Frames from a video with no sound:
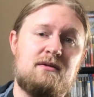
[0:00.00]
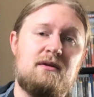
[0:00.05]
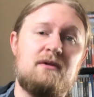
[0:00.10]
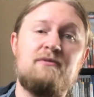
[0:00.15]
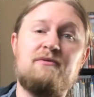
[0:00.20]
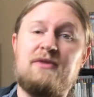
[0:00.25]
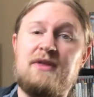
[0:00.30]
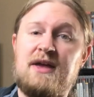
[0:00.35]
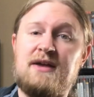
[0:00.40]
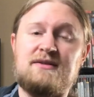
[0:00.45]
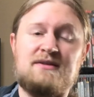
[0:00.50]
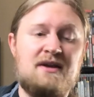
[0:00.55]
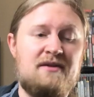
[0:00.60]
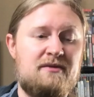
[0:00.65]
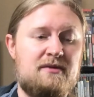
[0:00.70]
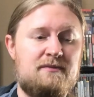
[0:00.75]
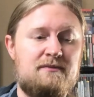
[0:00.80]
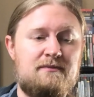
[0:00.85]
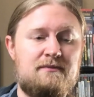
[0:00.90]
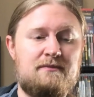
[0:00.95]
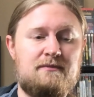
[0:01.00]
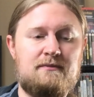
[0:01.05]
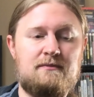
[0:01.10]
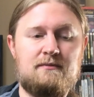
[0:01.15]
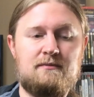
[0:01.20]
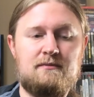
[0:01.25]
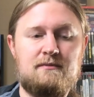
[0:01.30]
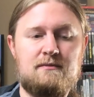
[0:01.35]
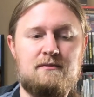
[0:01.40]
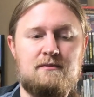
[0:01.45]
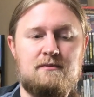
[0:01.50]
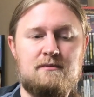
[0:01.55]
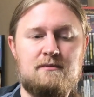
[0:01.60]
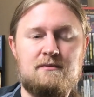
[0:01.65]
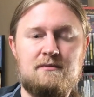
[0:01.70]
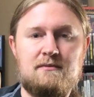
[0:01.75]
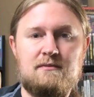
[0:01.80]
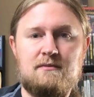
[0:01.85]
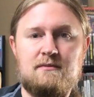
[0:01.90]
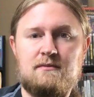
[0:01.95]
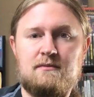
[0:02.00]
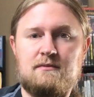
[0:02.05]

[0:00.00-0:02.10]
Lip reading: for the A7. And